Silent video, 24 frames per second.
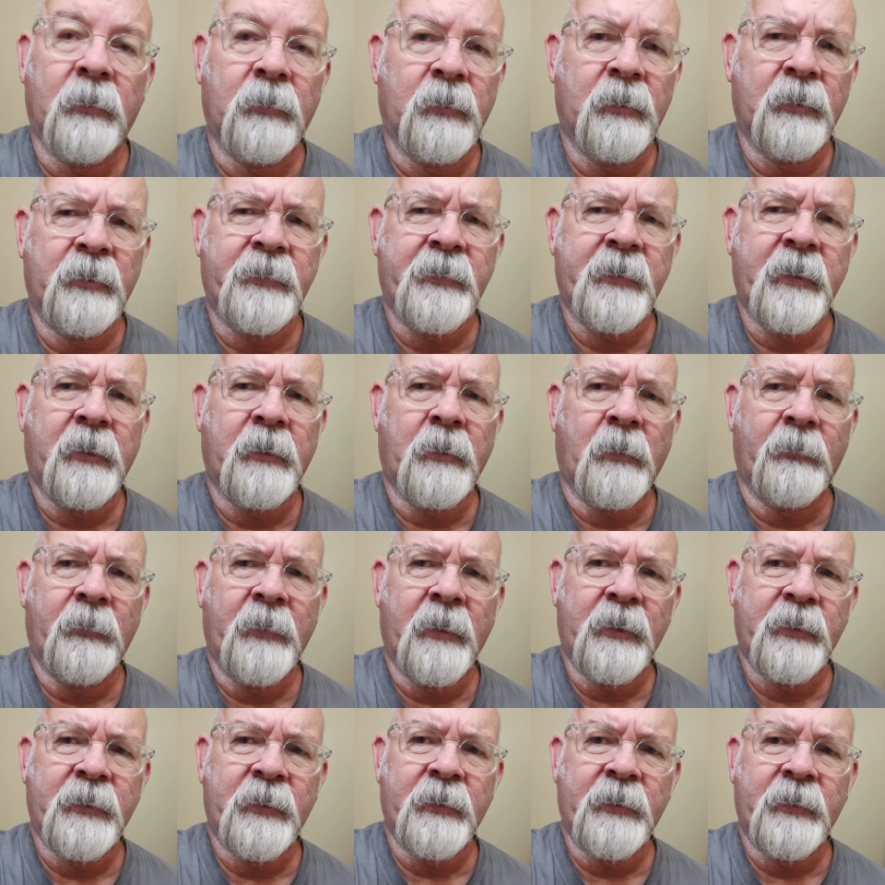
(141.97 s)
The scent on
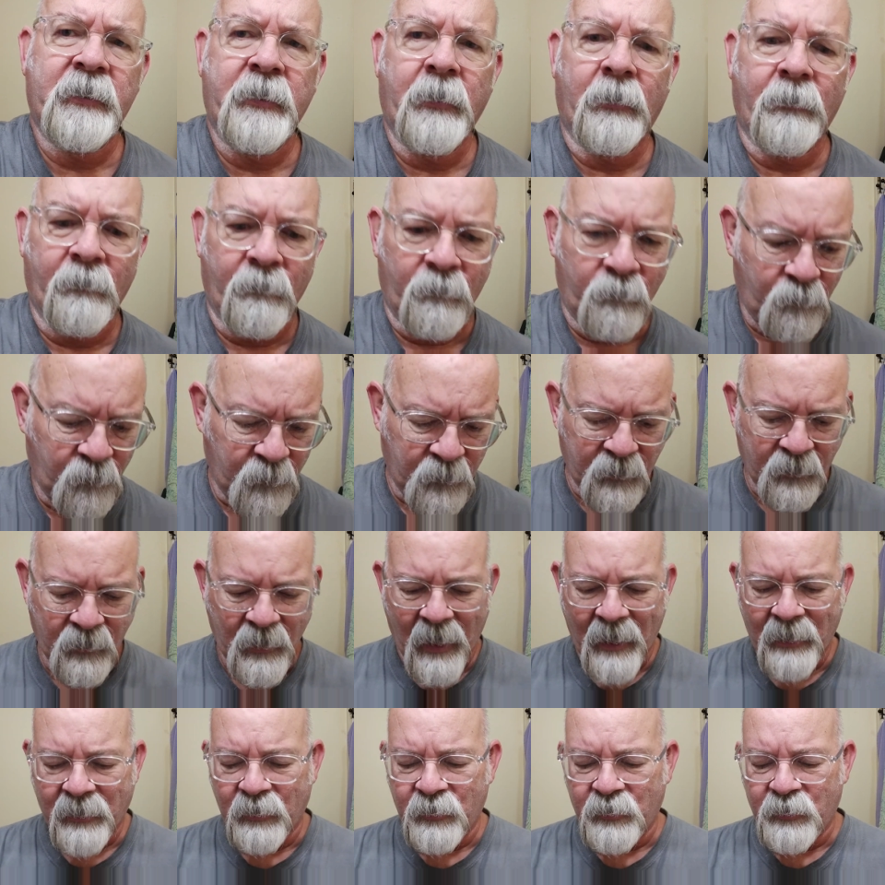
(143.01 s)
this is still,
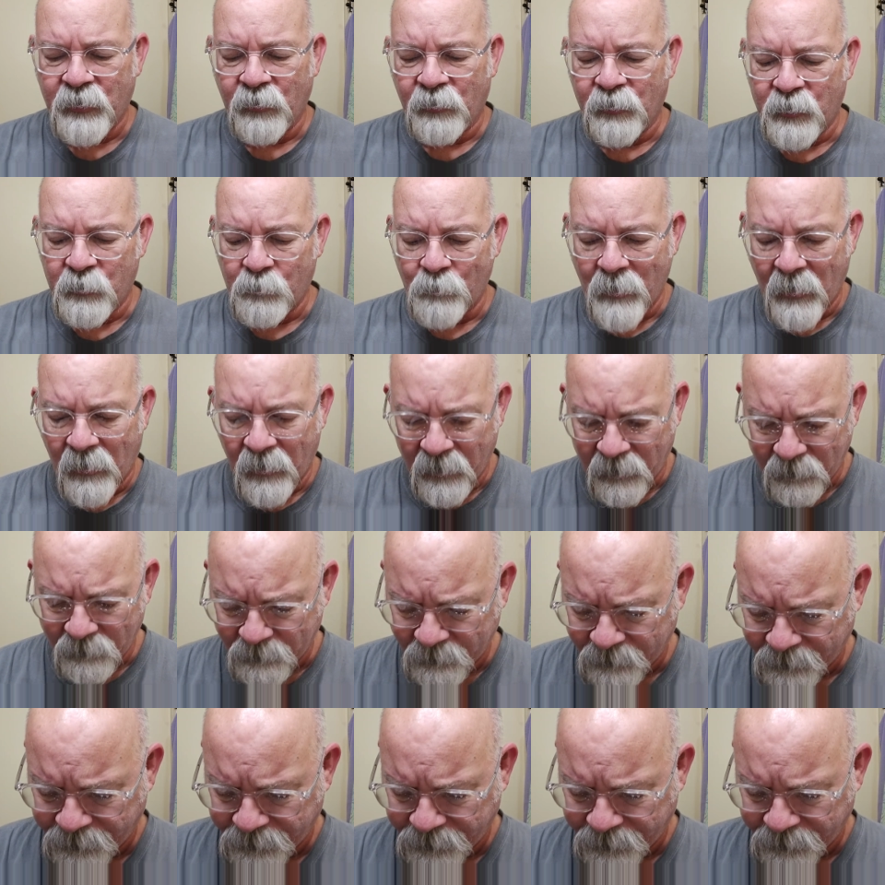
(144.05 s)
I can still smell it.